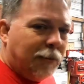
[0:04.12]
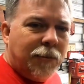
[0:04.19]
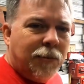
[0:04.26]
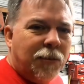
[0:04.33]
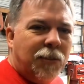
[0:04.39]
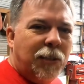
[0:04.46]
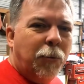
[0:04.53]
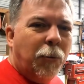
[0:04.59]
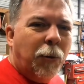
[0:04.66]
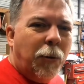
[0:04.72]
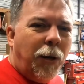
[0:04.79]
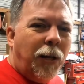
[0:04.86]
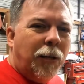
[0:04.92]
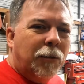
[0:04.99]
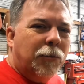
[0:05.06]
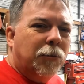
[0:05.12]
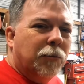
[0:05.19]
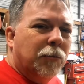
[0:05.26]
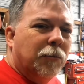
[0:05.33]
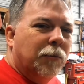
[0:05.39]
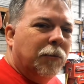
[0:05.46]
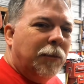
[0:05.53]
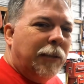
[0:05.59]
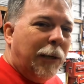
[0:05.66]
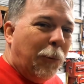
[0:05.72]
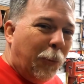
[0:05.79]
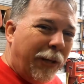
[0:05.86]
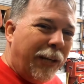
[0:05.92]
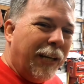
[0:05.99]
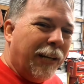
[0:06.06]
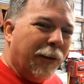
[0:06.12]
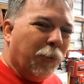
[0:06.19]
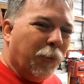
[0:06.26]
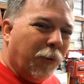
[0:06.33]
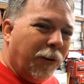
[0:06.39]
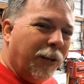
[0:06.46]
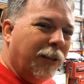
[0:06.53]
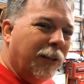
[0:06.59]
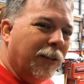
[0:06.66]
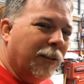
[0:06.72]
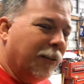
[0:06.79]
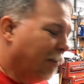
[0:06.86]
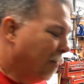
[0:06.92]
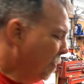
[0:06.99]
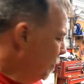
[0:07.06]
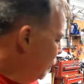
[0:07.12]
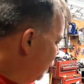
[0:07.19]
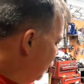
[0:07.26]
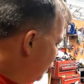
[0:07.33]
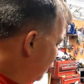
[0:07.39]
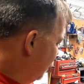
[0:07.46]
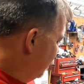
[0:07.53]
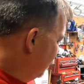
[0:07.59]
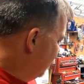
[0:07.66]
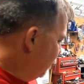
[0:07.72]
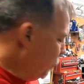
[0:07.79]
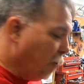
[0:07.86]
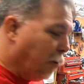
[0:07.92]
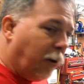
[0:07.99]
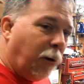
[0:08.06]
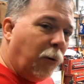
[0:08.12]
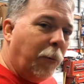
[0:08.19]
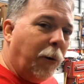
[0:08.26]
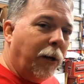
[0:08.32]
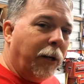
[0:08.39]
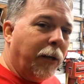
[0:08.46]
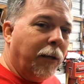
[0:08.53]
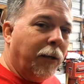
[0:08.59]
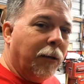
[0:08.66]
$0? Can we get it running for no money?